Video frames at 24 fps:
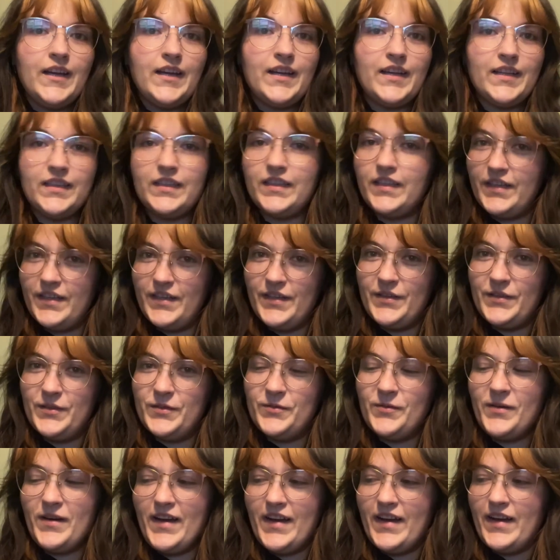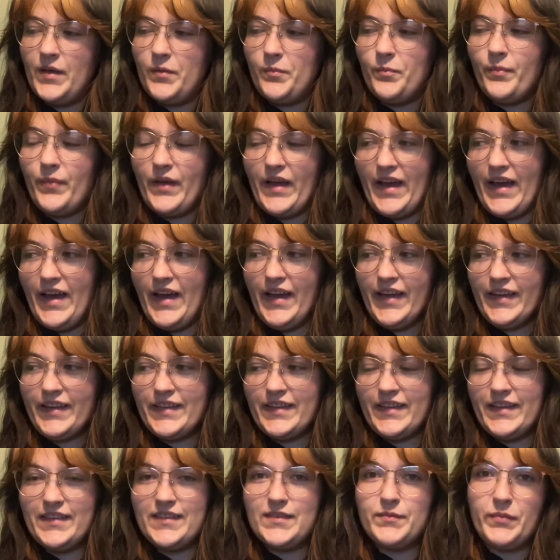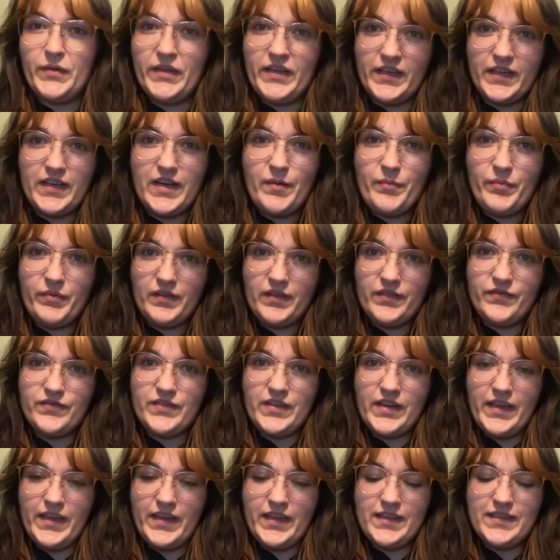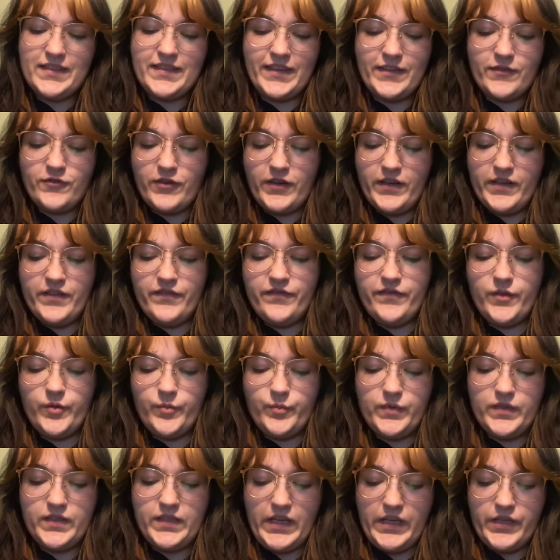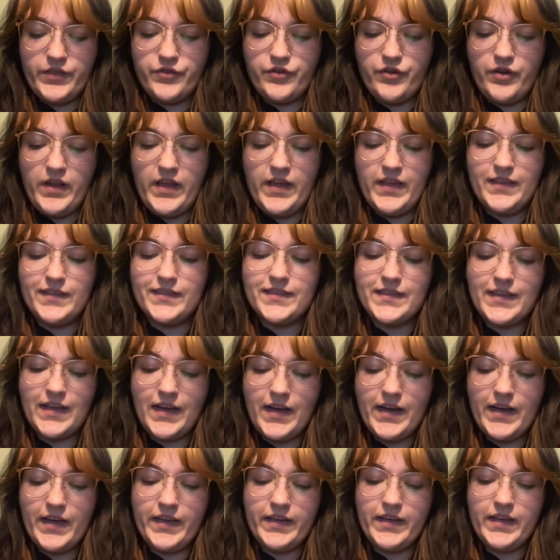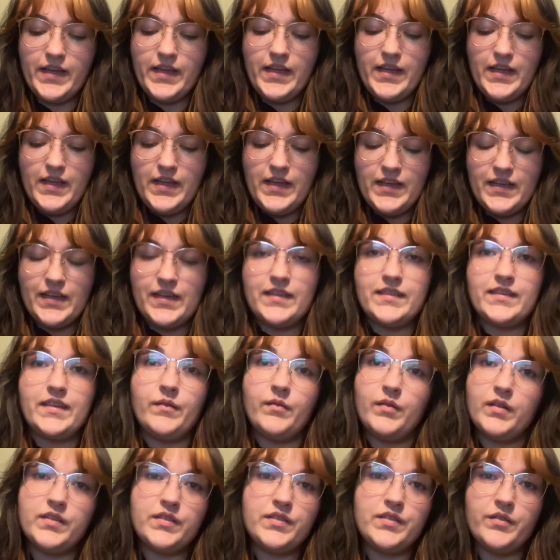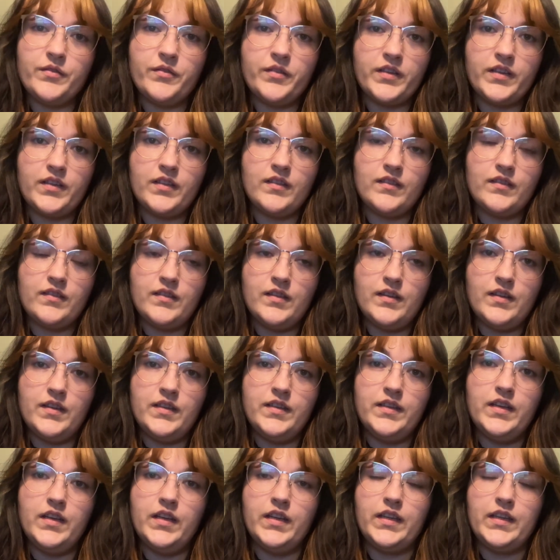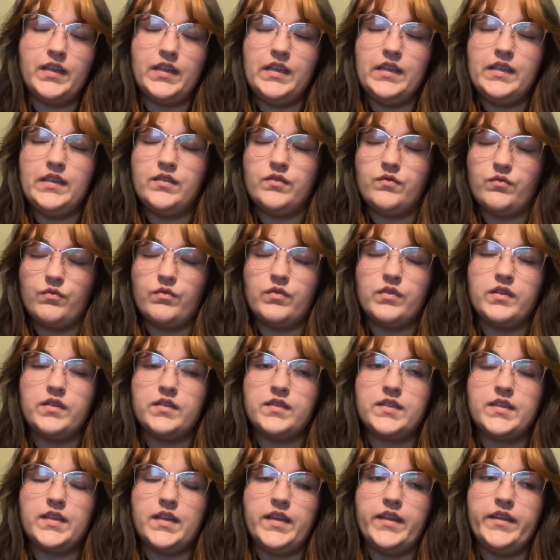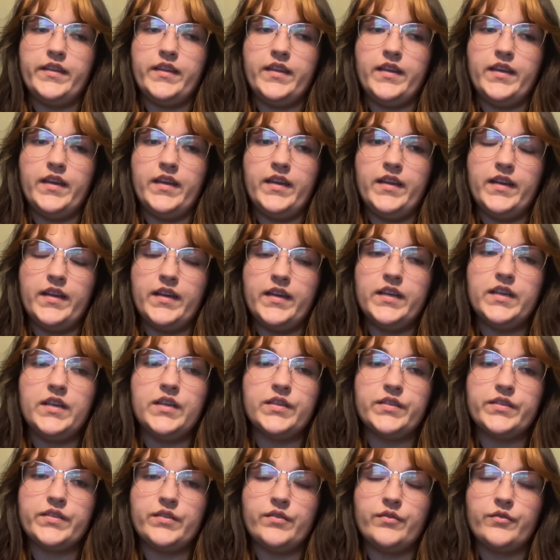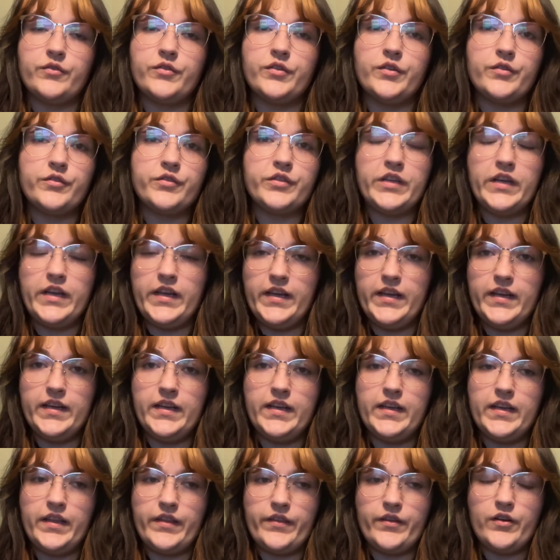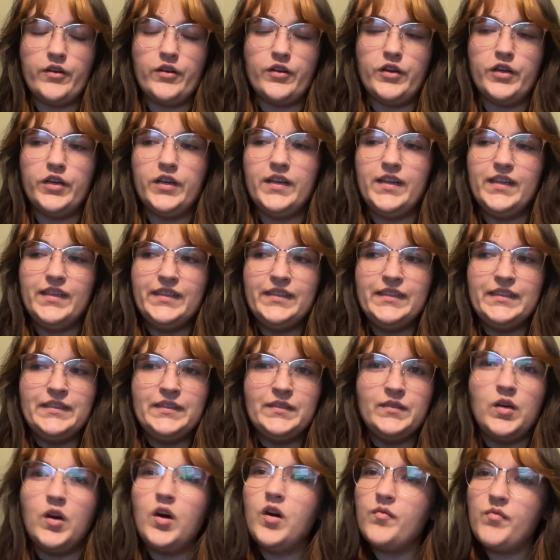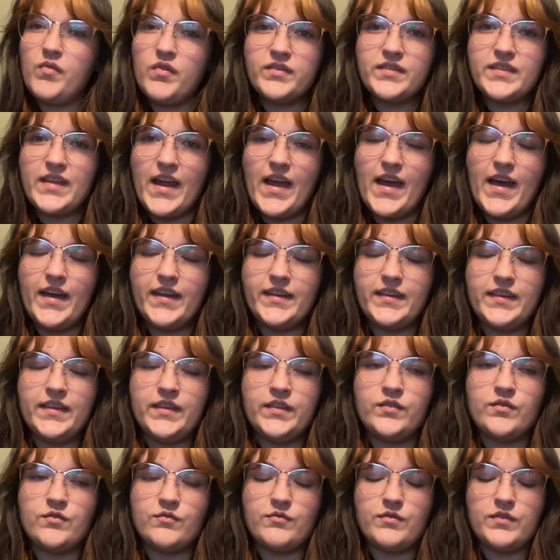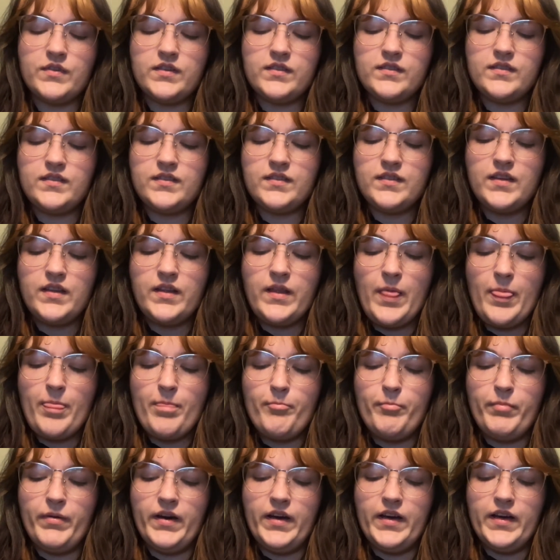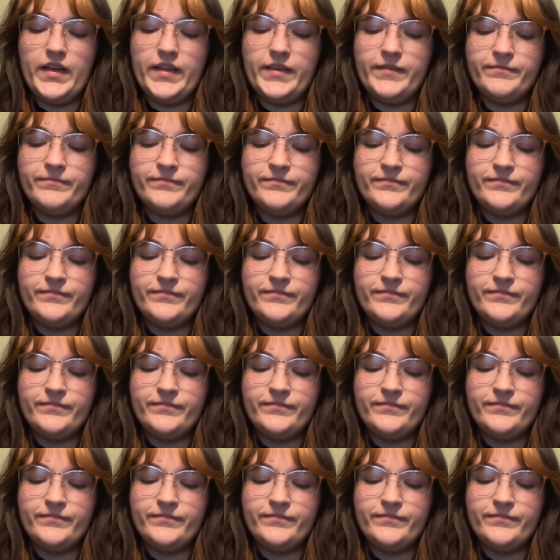Hello, I'm back. It's been a couple of days. I tried to film this yesterday inside because I was doing the knitting indoors, and then I also crocheted another almost hat indoors, but